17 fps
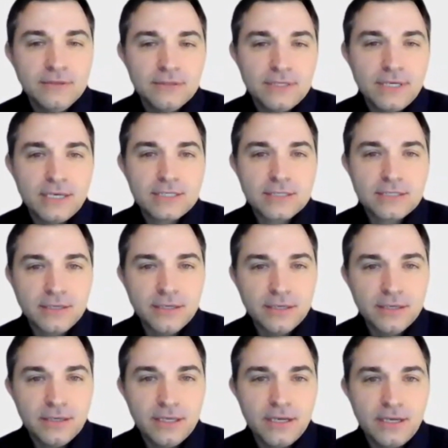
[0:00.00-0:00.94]
tested
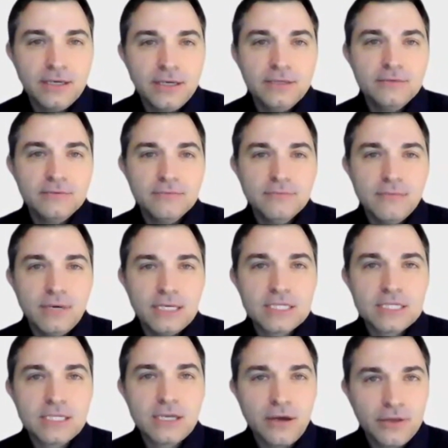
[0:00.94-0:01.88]
it, and I
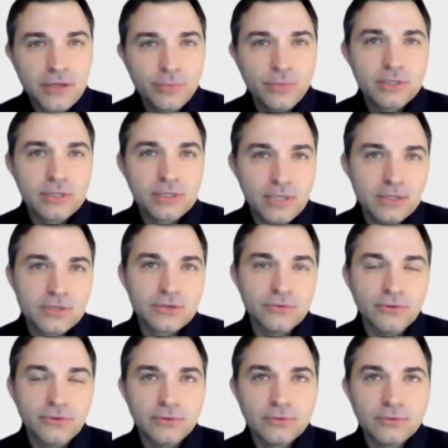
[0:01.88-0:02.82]
saw the
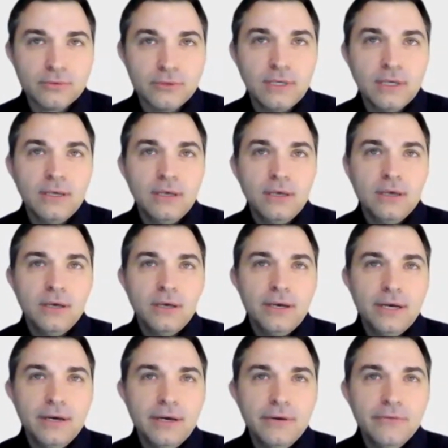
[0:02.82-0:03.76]
potential
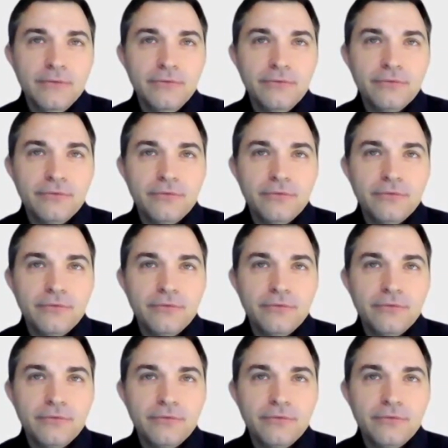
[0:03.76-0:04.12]
of